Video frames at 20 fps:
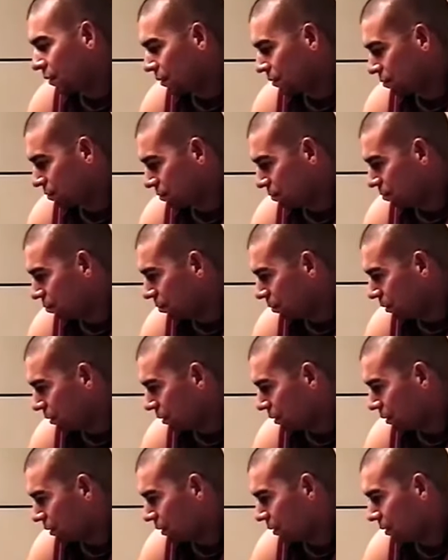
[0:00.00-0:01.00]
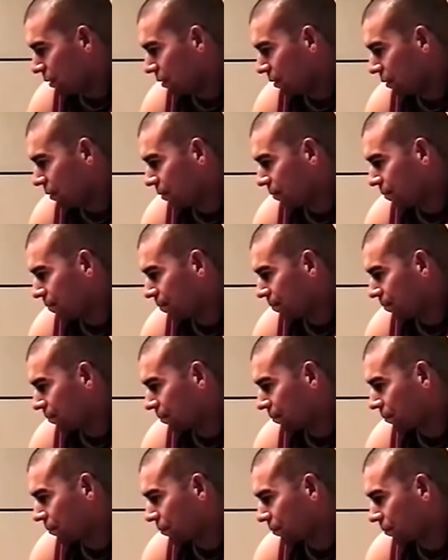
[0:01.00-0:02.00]

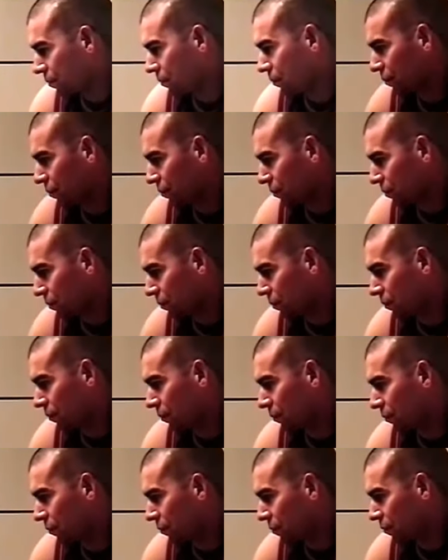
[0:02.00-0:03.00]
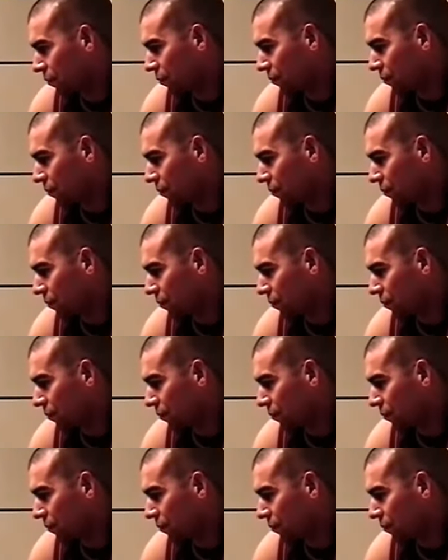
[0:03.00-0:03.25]
No one is speaking in this clip.